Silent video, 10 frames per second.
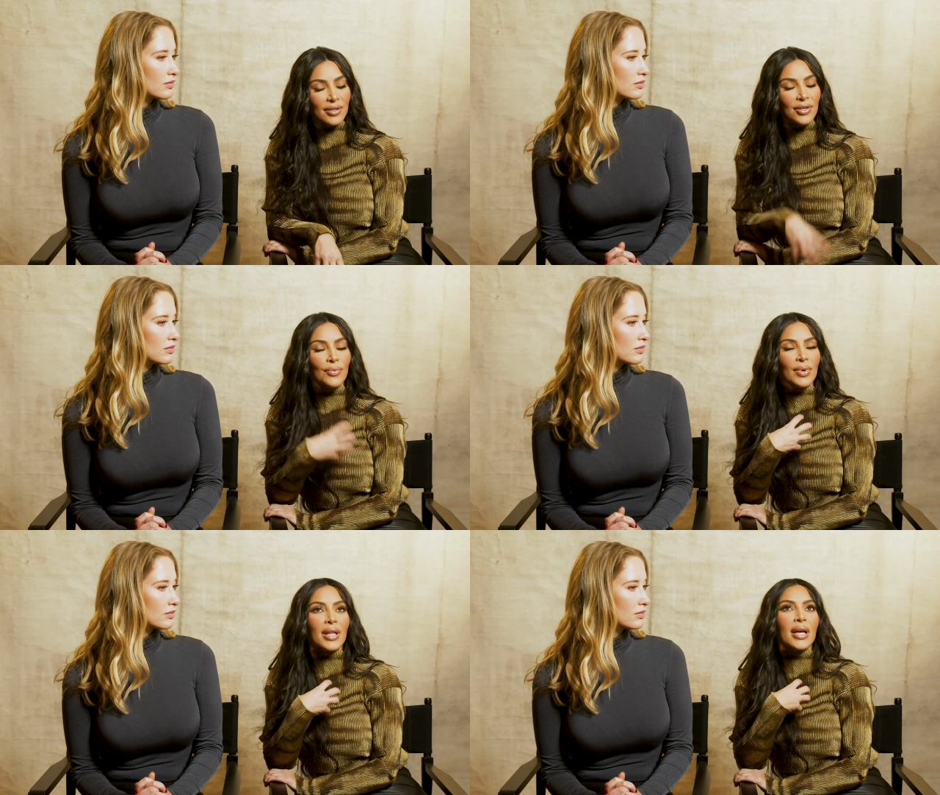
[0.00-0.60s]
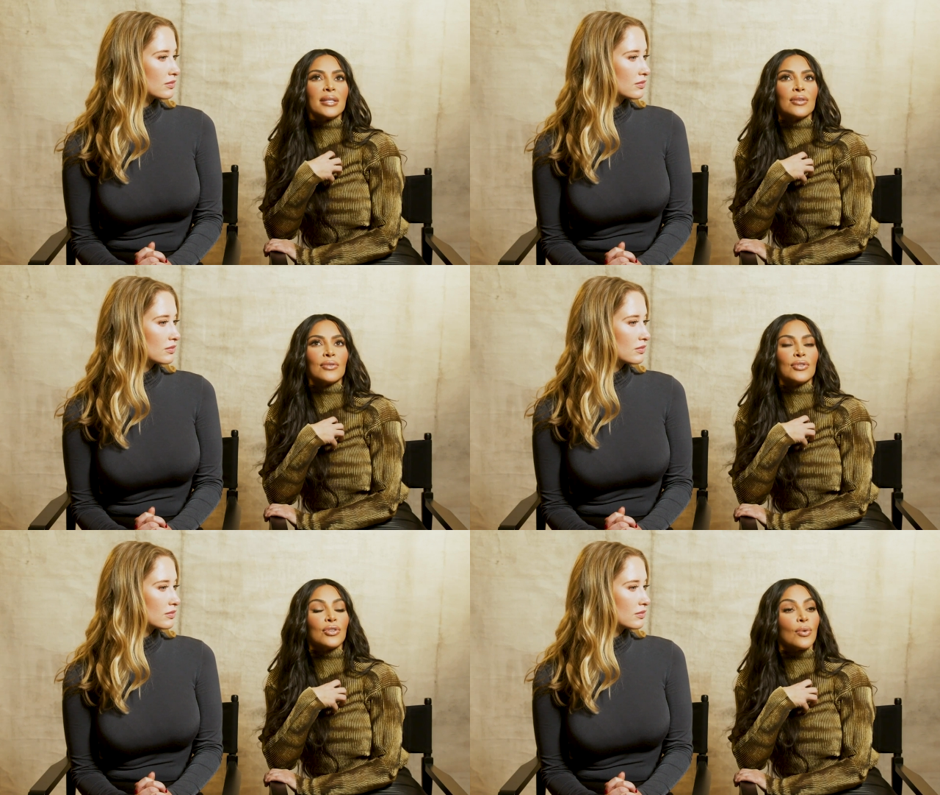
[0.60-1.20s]
Speaker 1: you realize
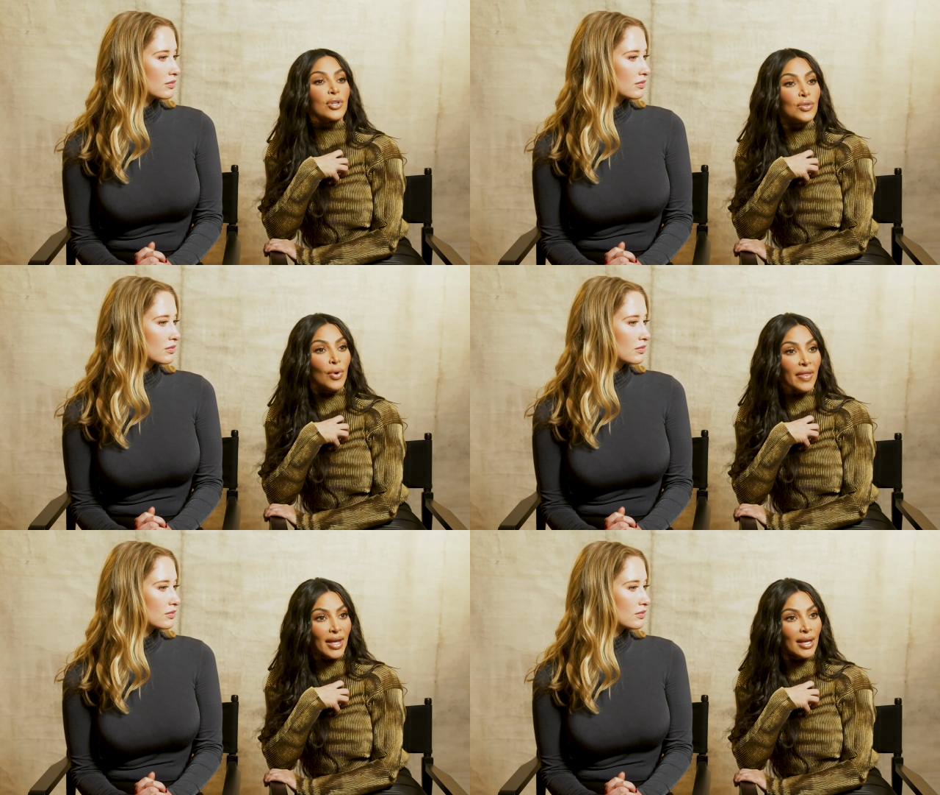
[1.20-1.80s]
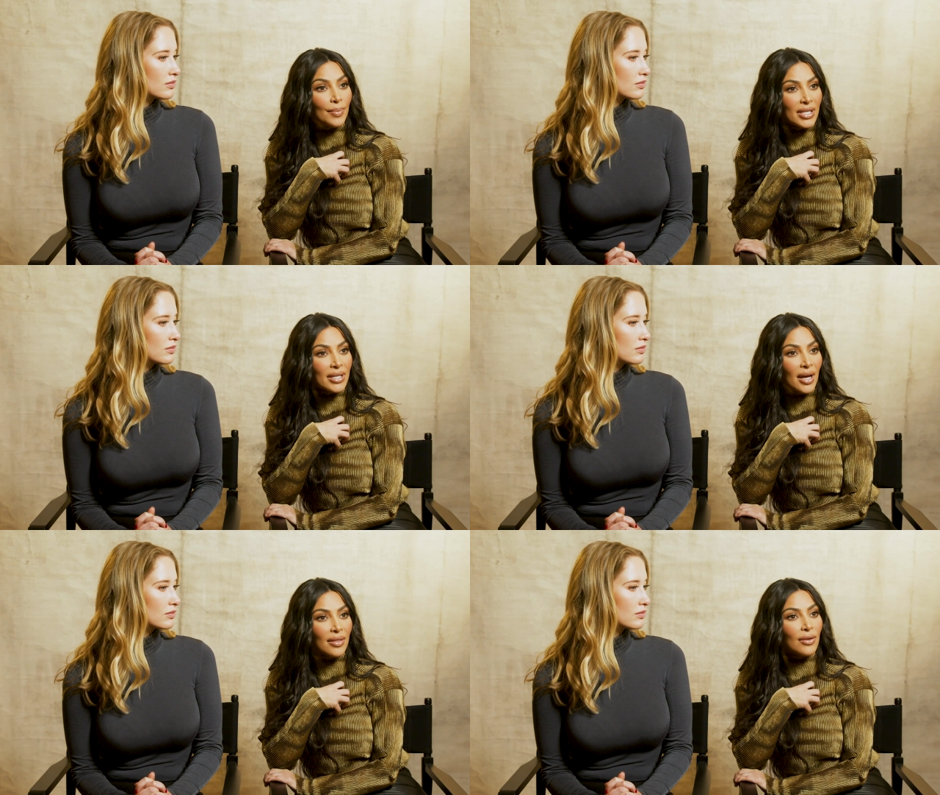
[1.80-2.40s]
there's so much more that can be
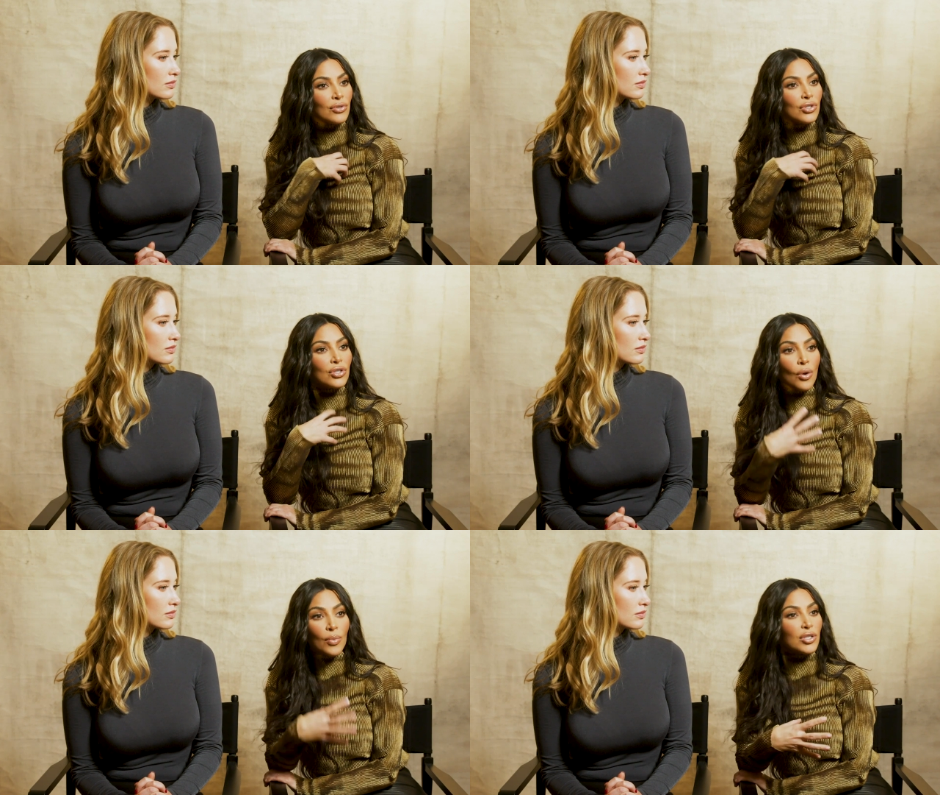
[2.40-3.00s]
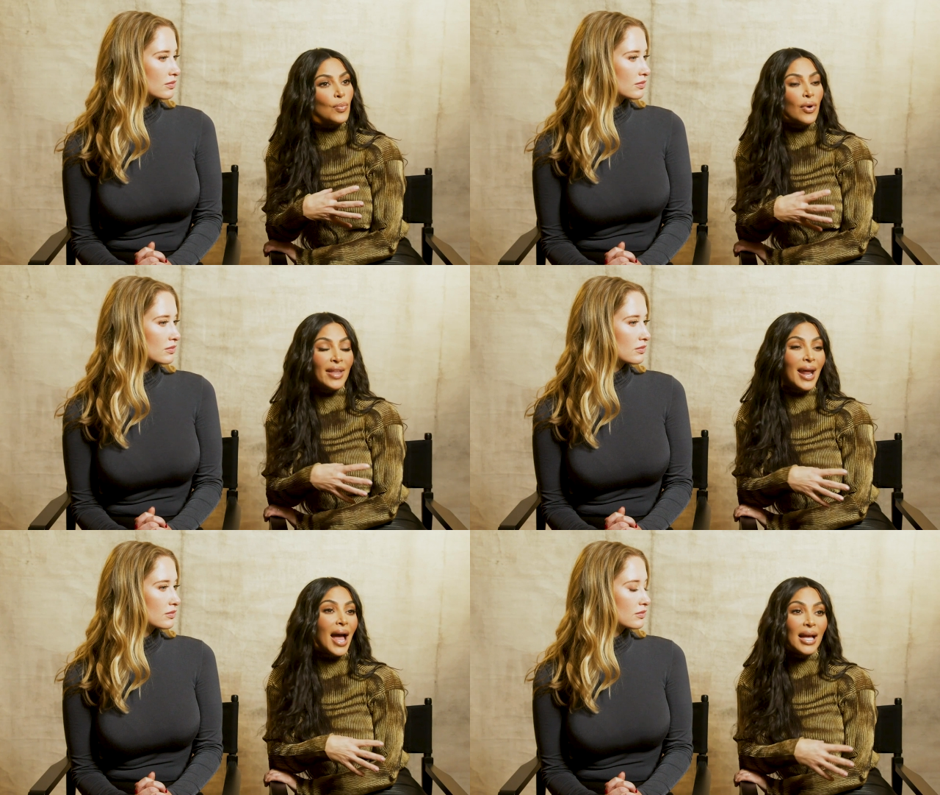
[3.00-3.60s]
done. There's so much more
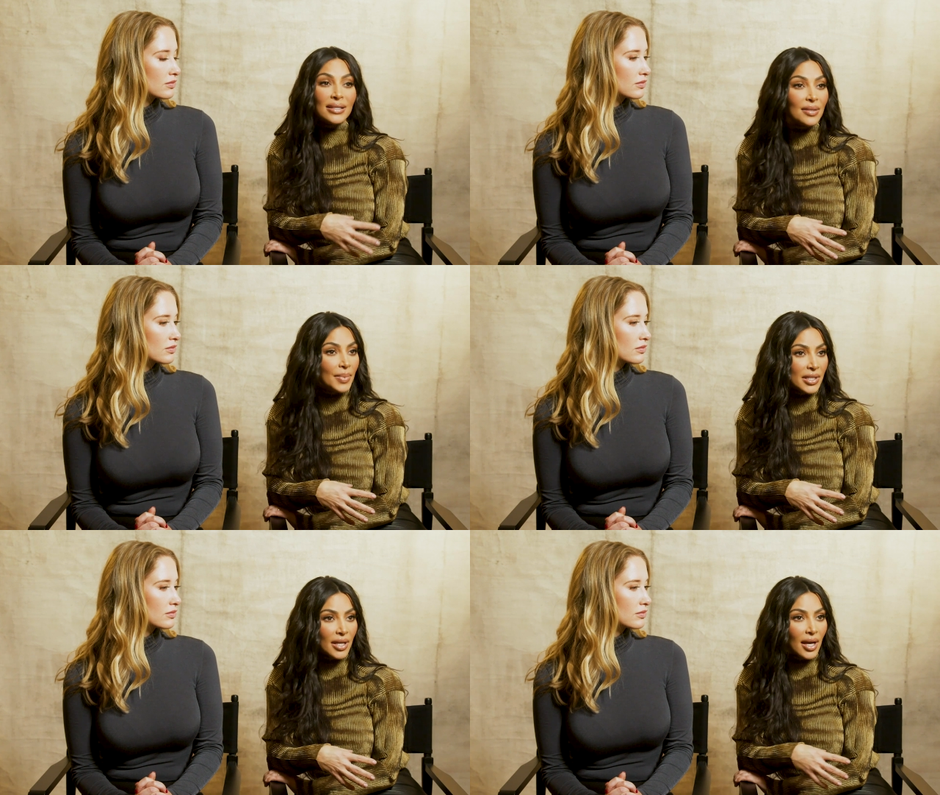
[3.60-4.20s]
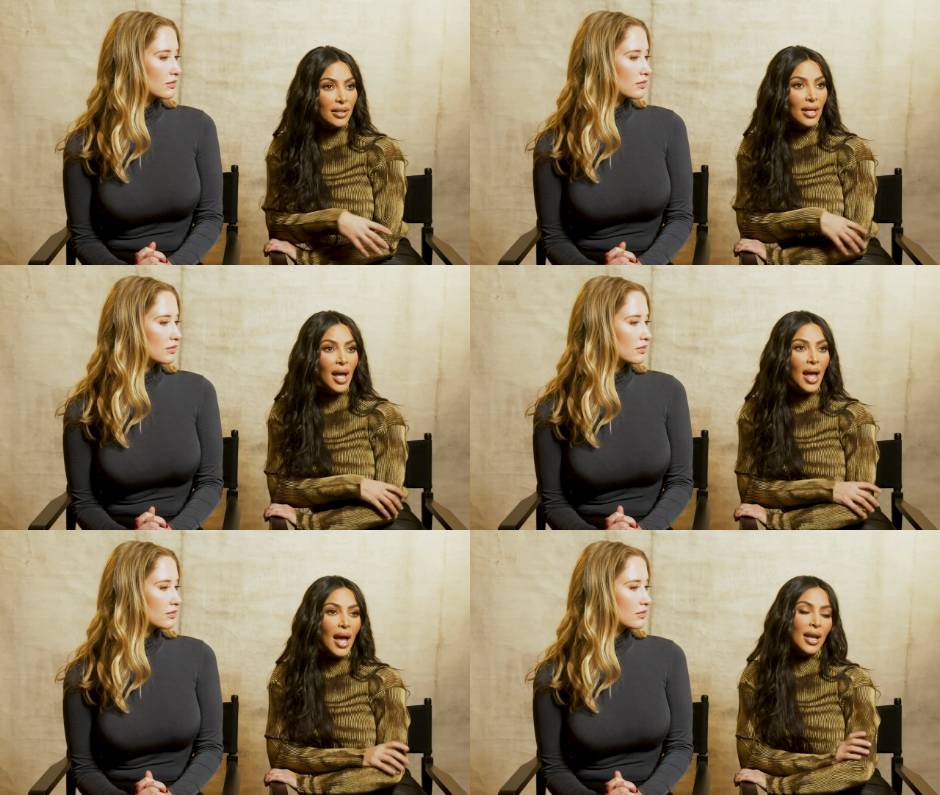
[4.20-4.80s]
that has to be done.
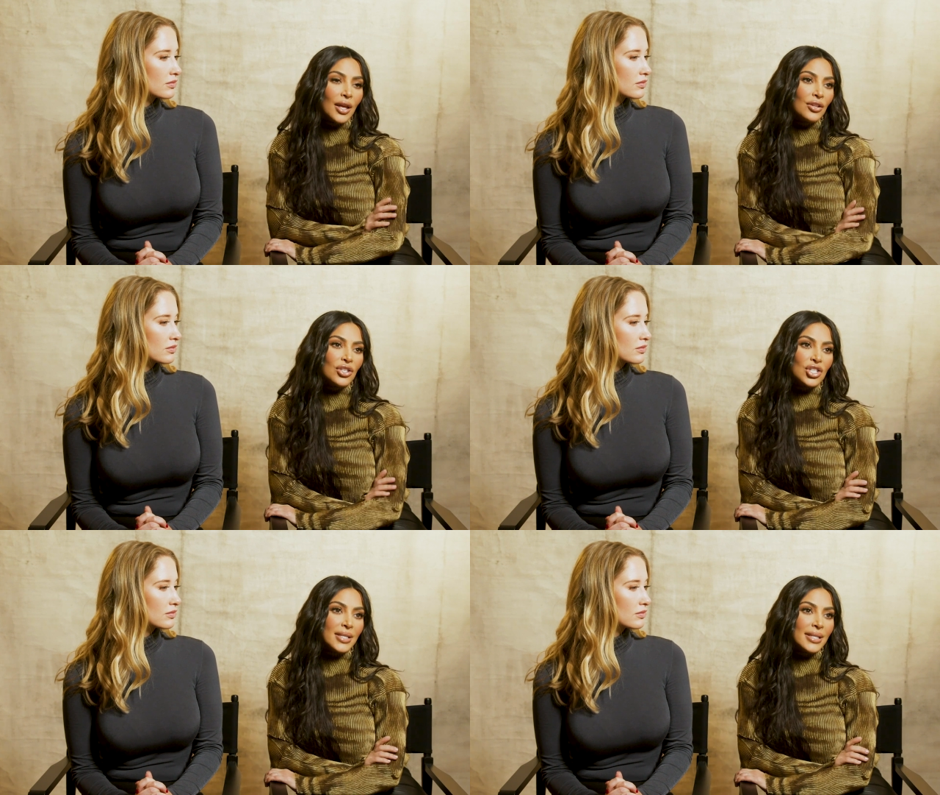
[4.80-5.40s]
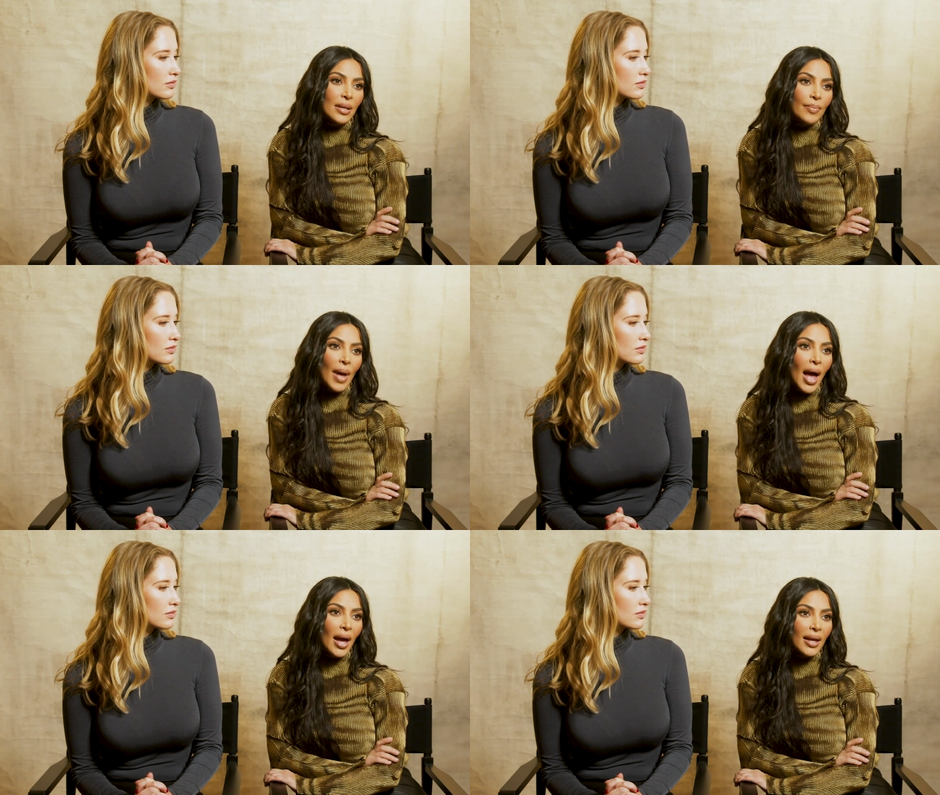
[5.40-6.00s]
And I couldn't just sit
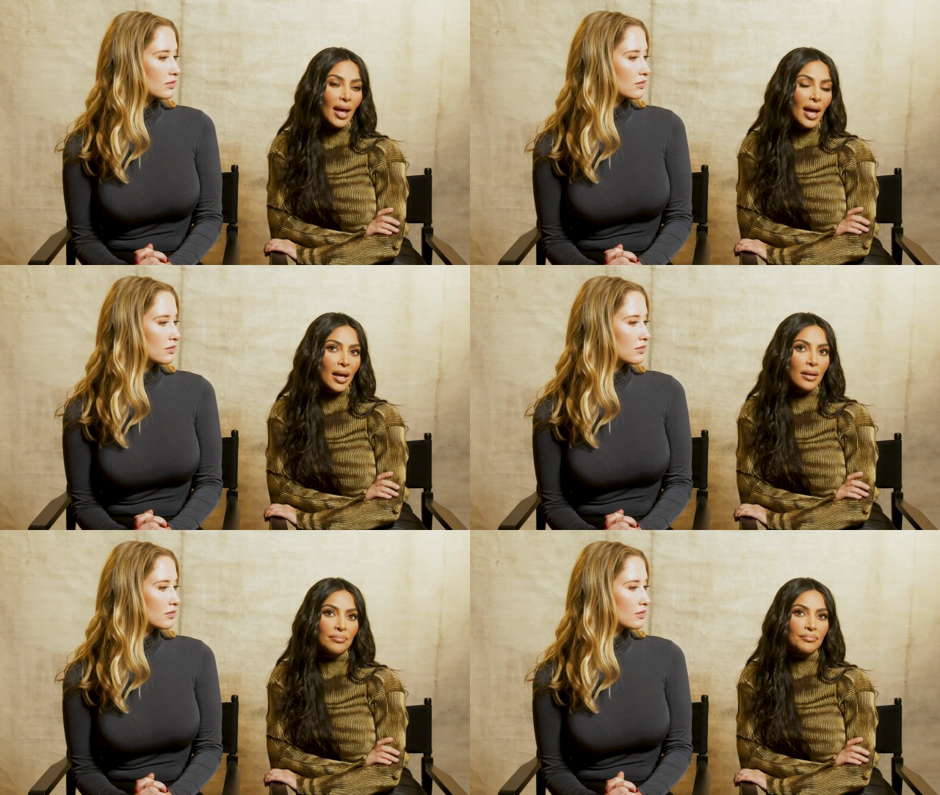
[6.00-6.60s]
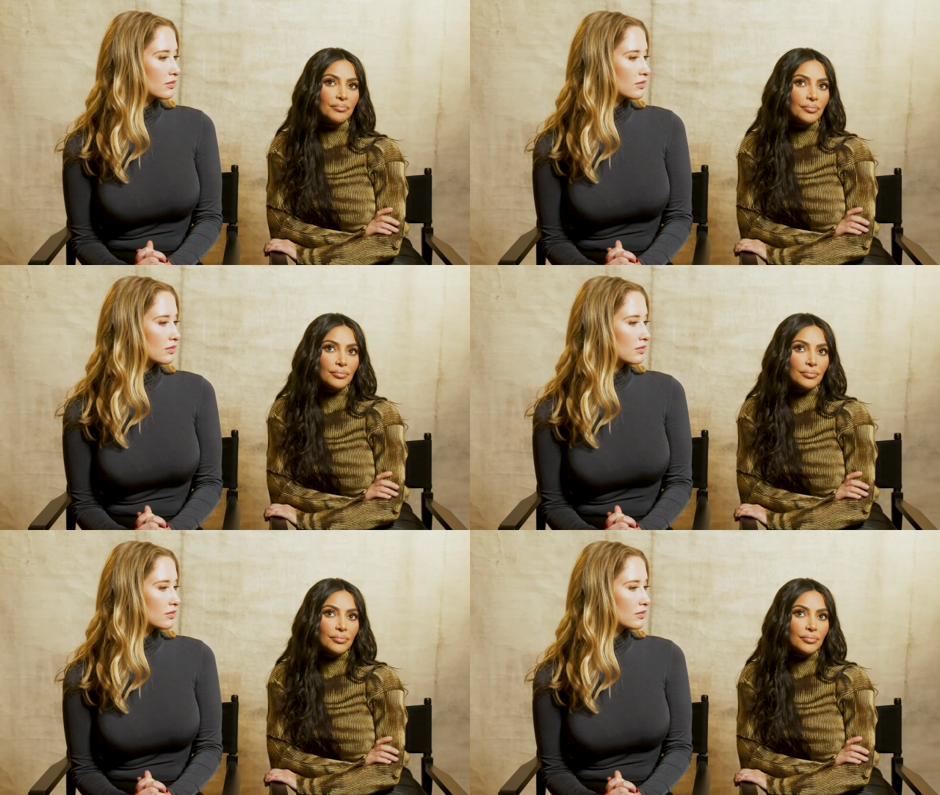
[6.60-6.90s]
back and,